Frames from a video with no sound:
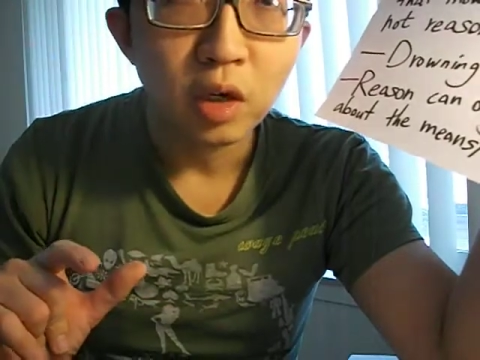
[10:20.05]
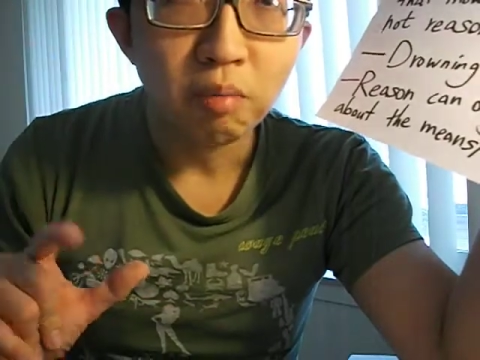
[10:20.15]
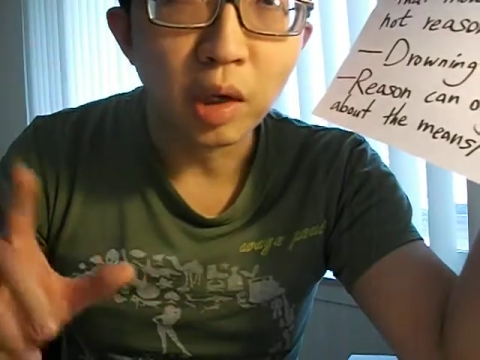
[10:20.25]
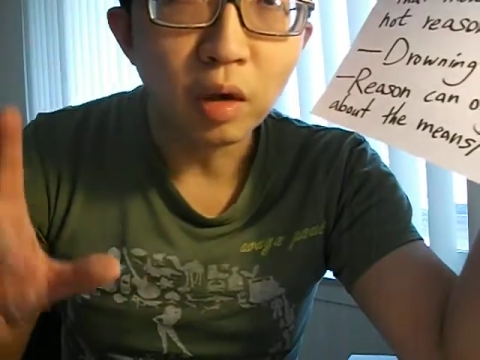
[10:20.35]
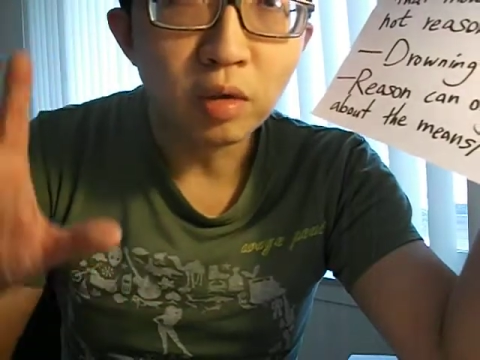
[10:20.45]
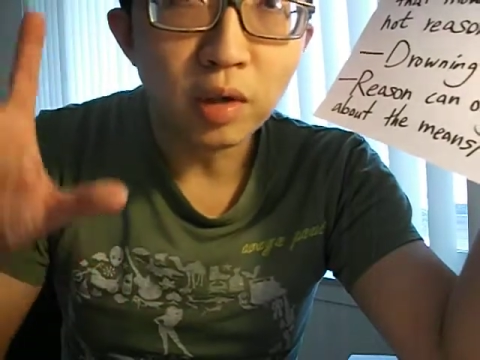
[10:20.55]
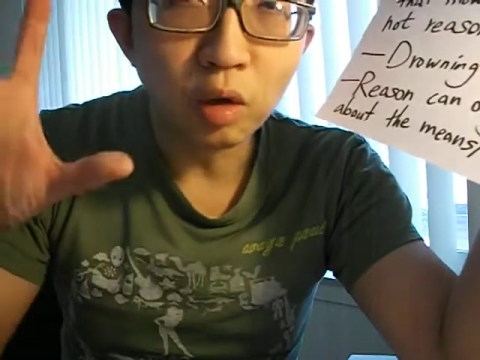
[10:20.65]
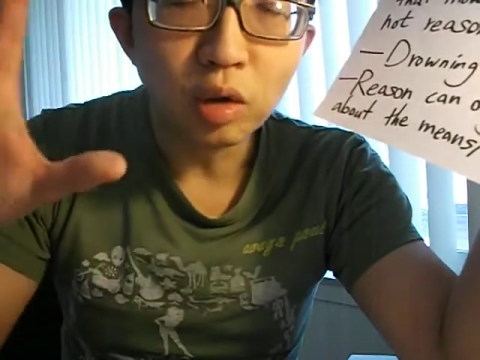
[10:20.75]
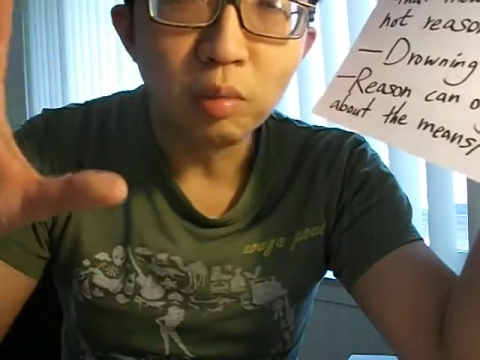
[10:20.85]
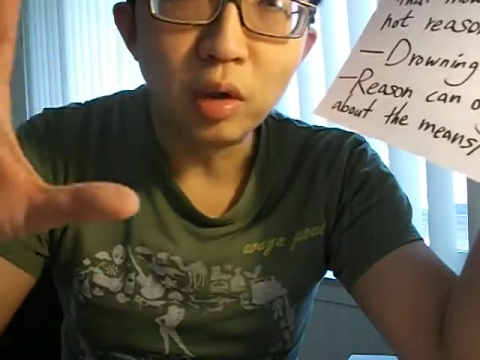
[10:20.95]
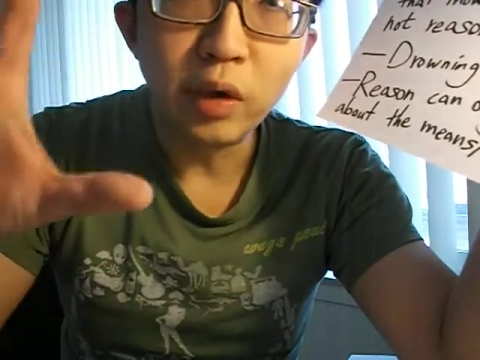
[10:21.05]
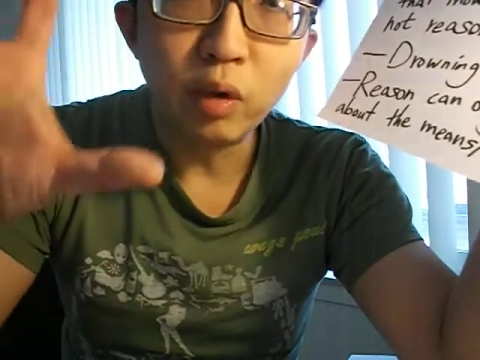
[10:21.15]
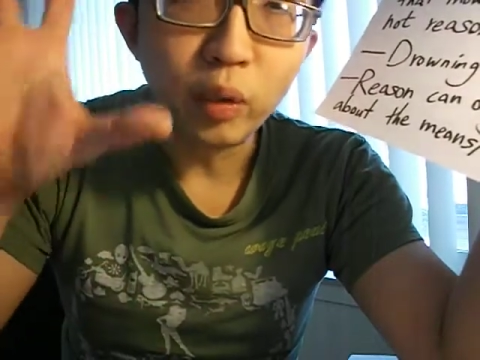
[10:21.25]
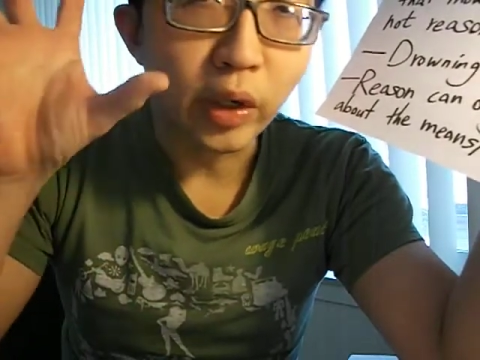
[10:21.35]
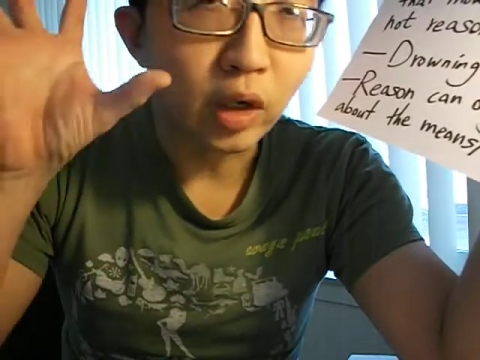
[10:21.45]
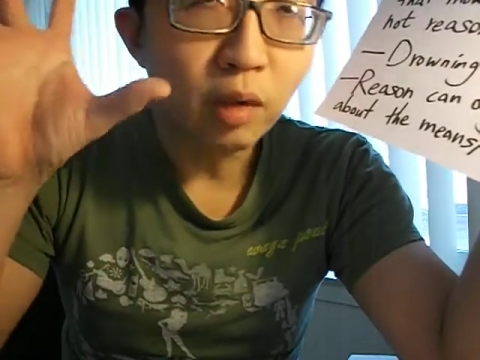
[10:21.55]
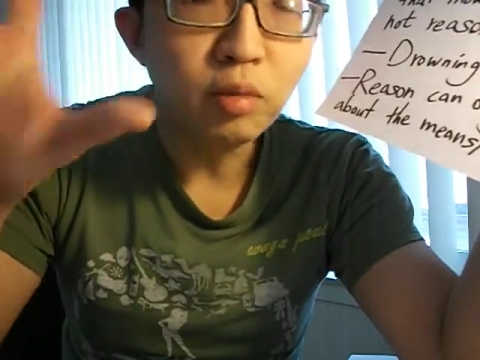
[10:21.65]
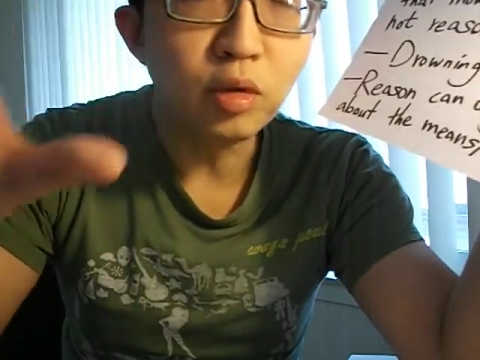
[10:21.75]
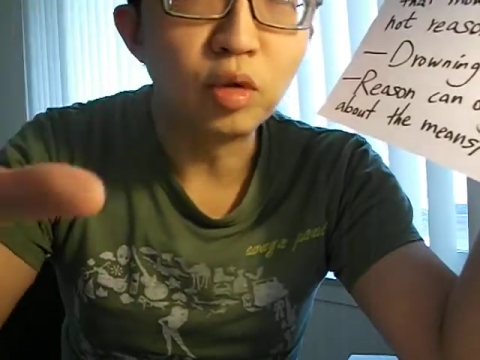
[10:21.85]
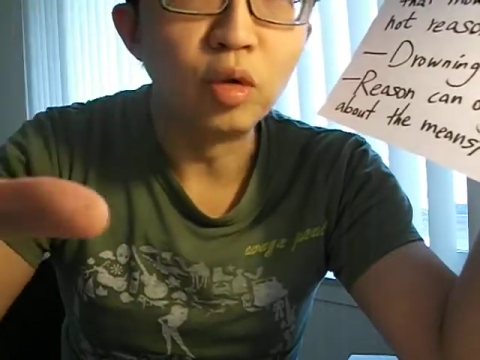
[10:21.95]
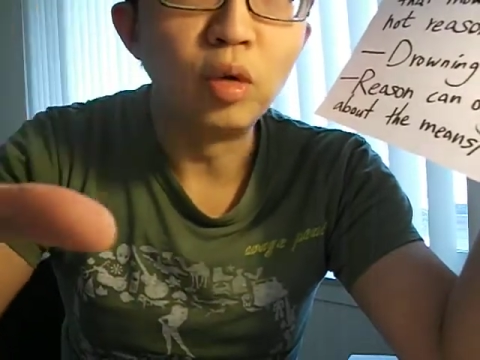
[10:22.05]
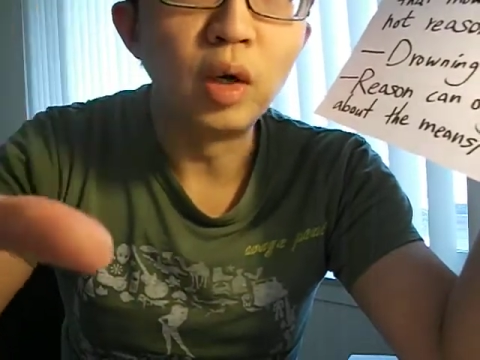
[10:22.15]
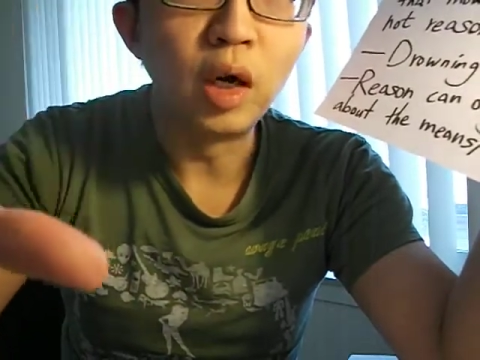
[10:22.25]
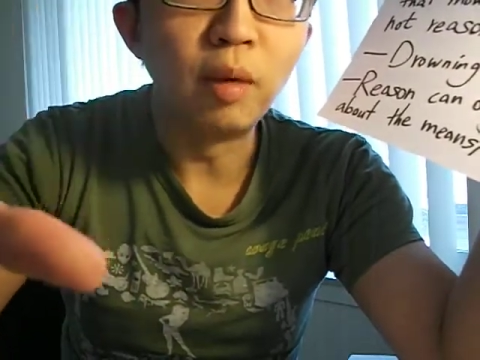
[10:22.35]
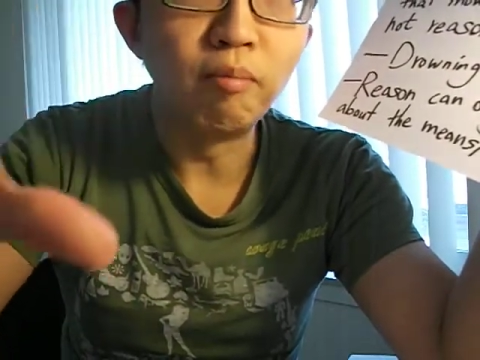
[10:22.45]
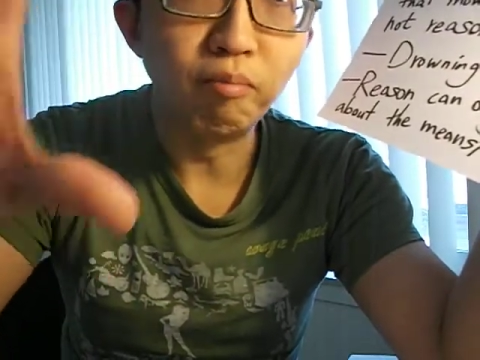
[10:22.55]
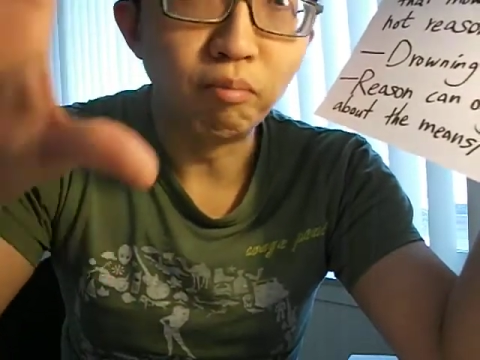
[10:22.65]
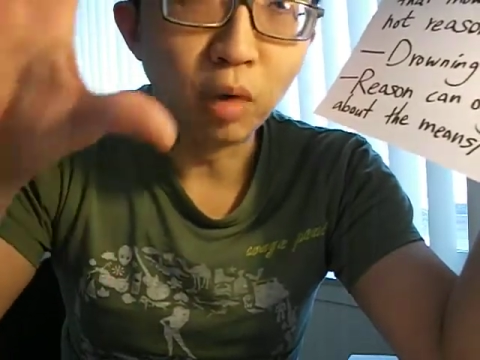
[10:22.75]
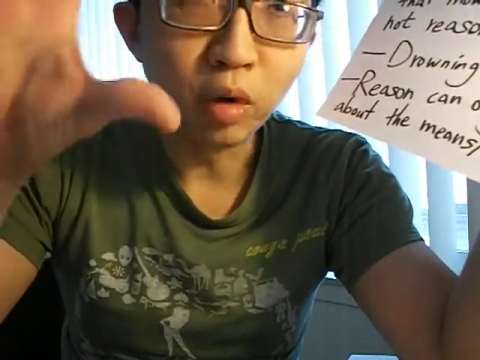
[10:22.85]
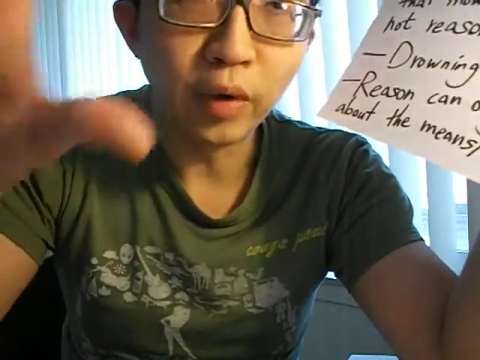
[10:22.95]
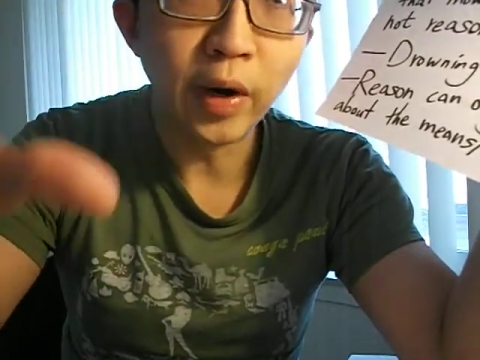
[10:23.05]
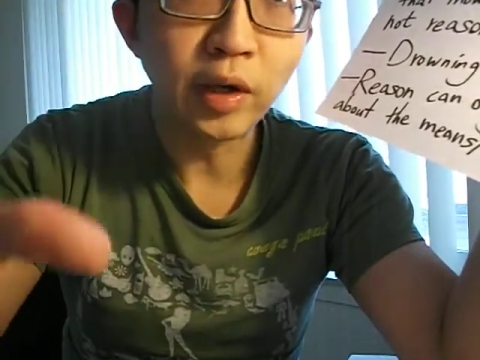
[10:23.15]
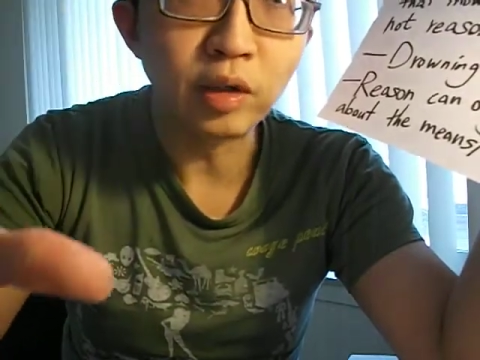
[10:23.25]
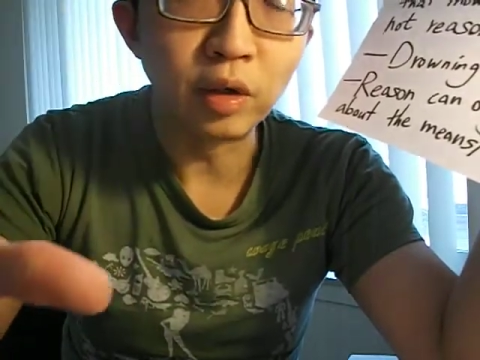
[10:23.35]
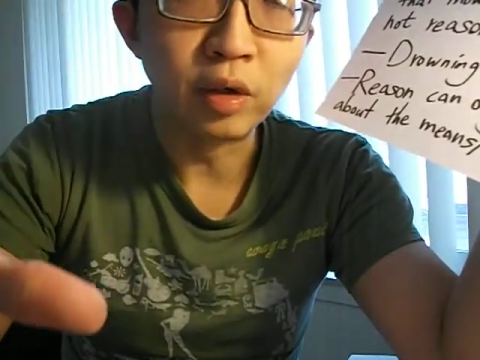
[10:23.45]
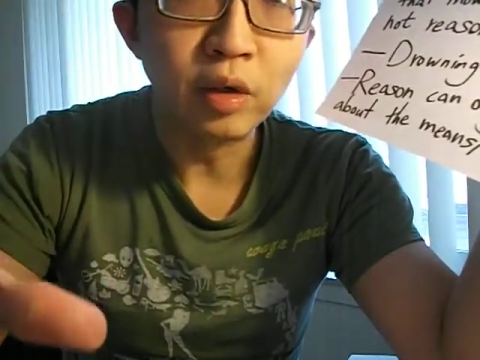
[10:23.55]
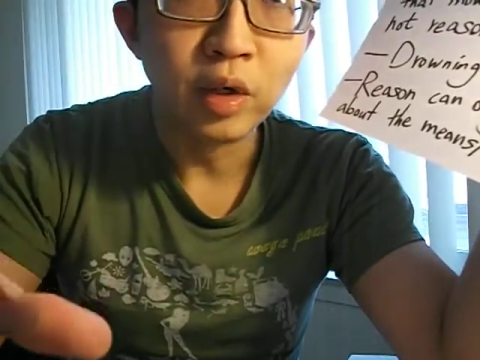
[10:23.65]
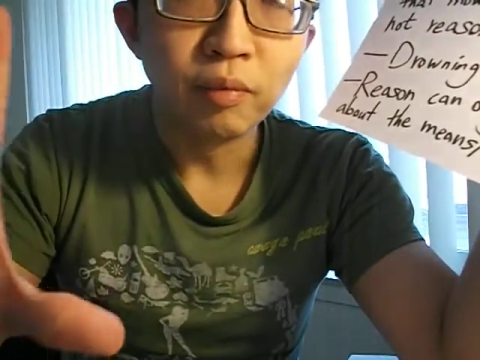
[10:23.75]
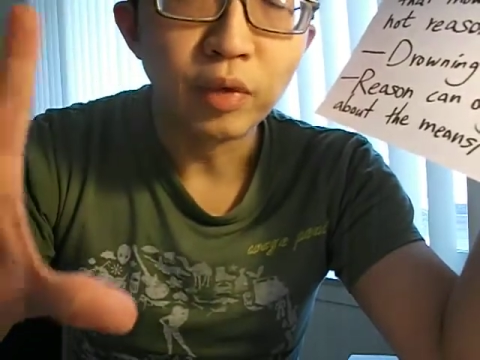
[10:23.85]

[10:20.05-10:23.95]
because ultimately when it comes to moral action,